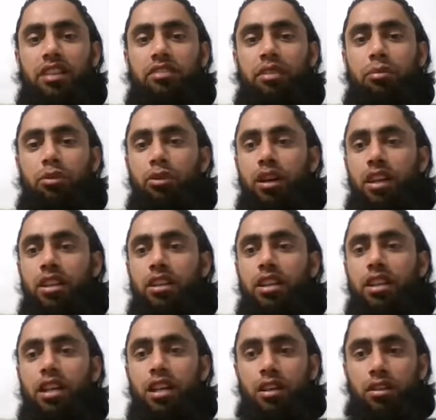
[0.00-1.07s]
the product.
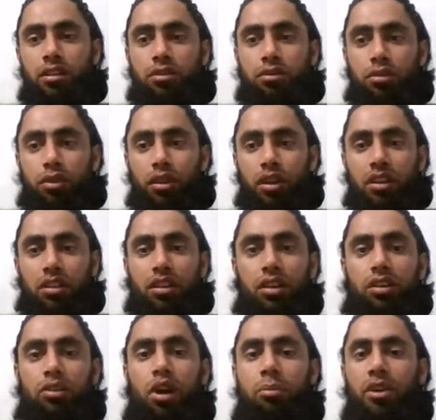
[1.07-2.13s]
So
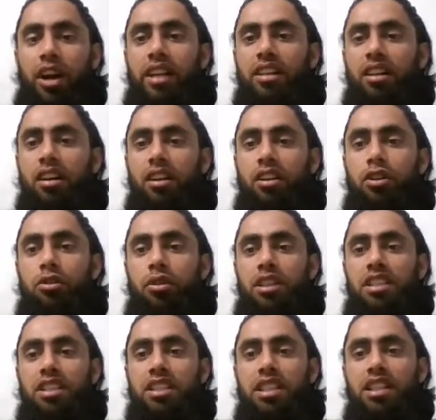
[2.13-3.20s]
on top right corner you
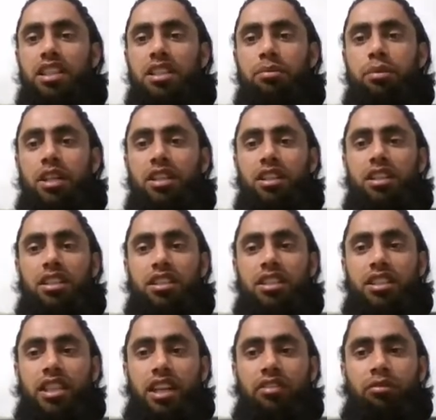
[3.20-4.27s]
can see this button,
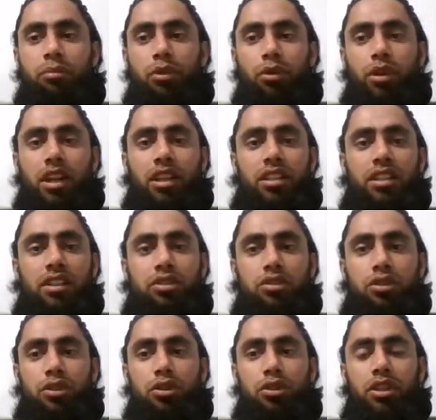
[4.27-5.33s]
save product.
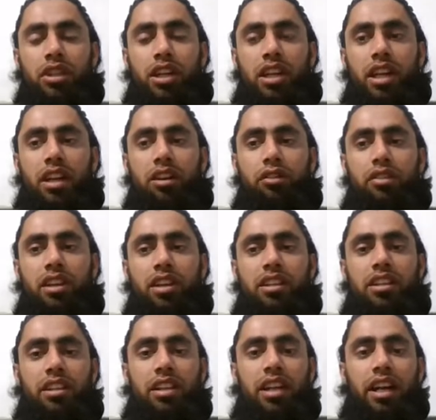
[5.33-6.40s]
So you should click over
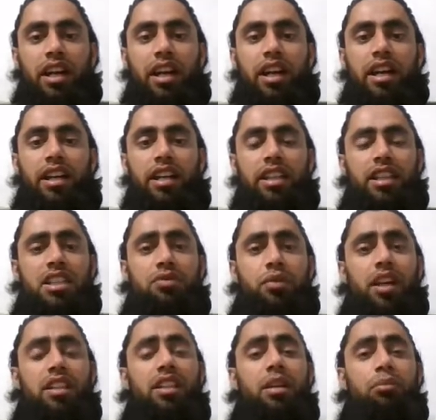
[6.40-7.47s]
it, and in this
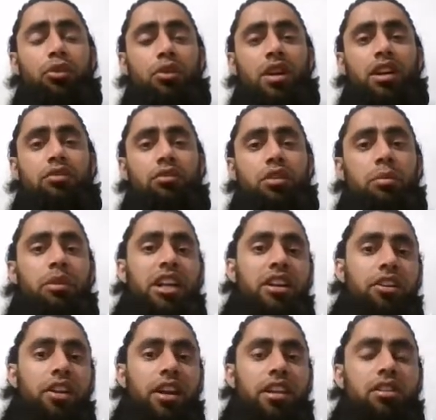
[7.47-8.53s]
way the product would be
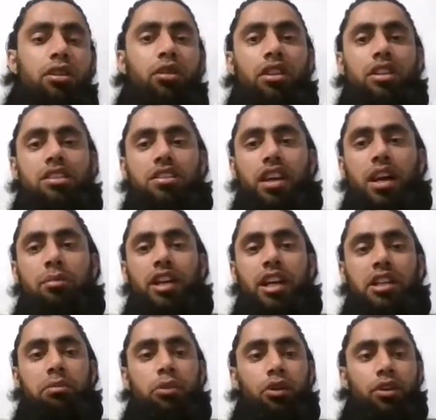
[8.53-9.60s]
created on the Stripe
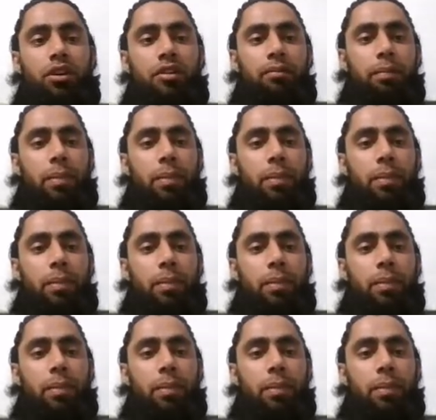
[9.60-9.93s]
dashboard.